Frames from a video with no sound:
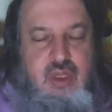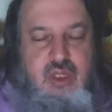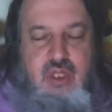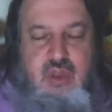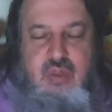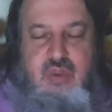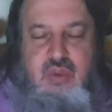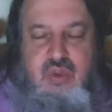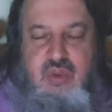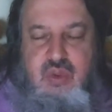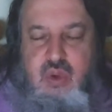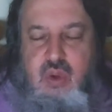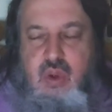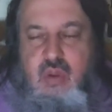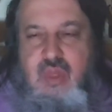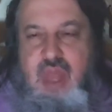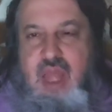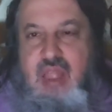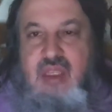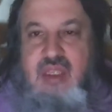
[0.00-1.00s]
YouTube
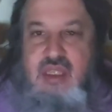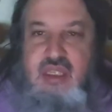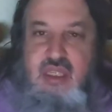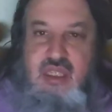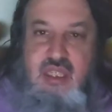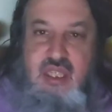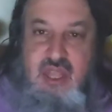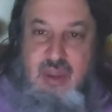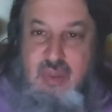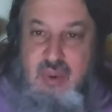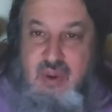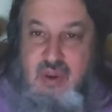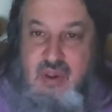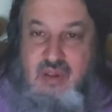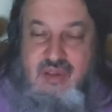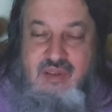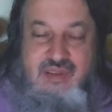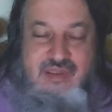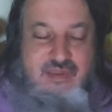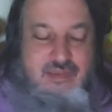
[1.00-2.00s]
stroll. That's
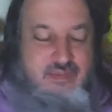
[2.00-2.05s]
typical.